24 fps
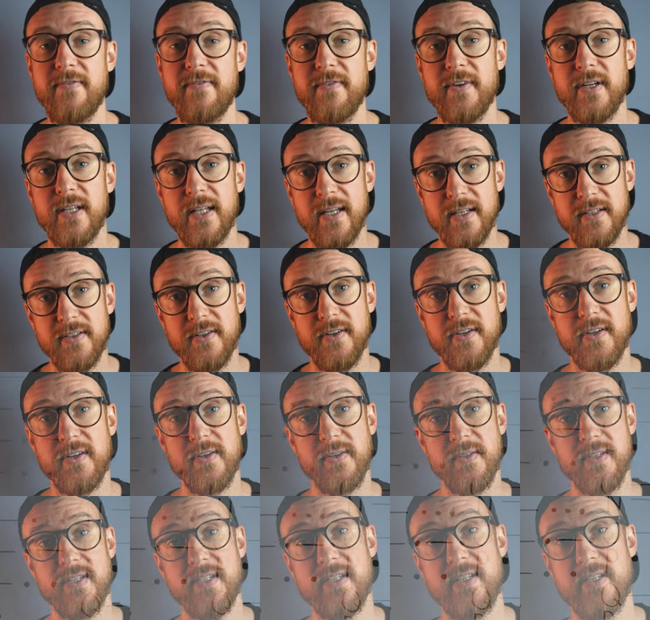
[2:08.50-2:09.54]
every letter
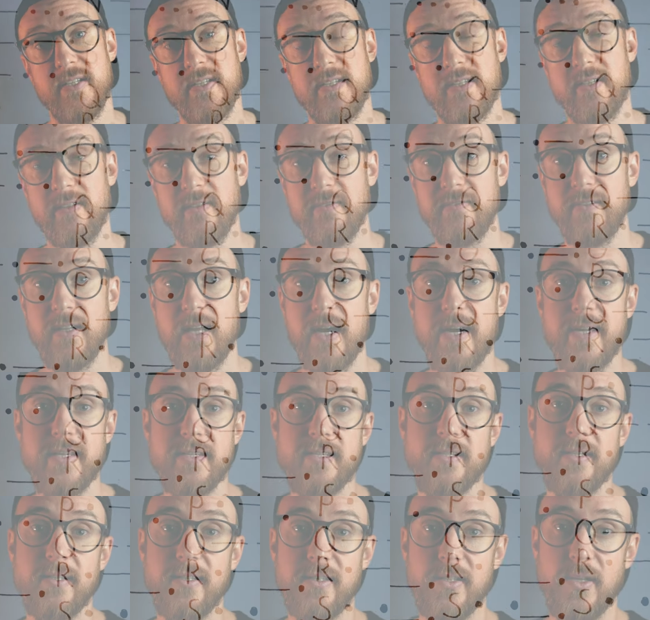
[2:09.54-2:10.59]
consists of
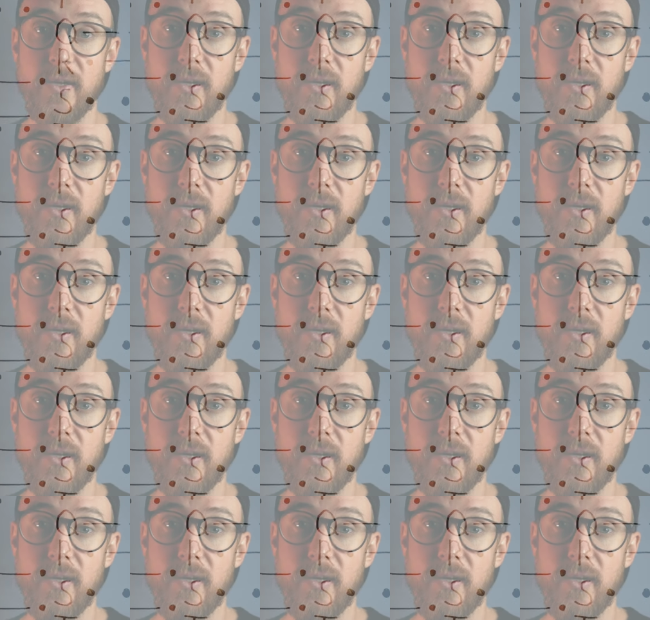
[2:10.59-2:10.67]
lines and